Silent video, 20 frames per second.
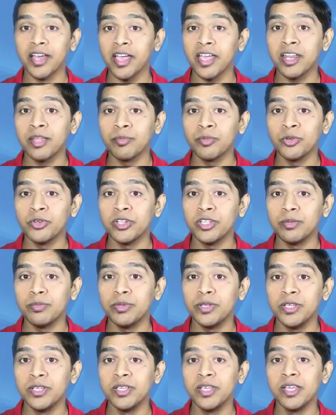
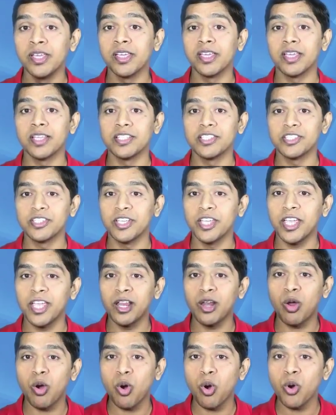DynamoDB can
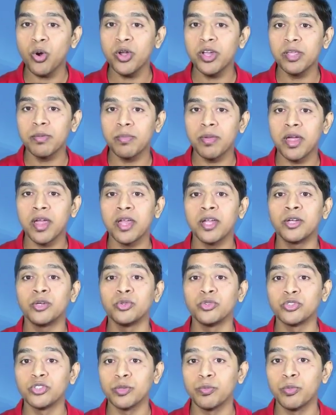scale on
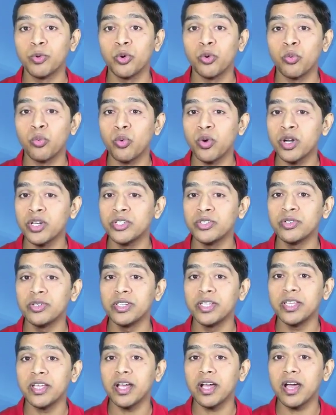demand to support
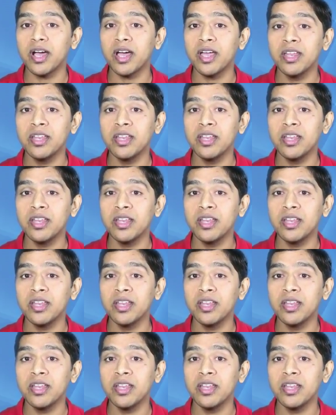virtually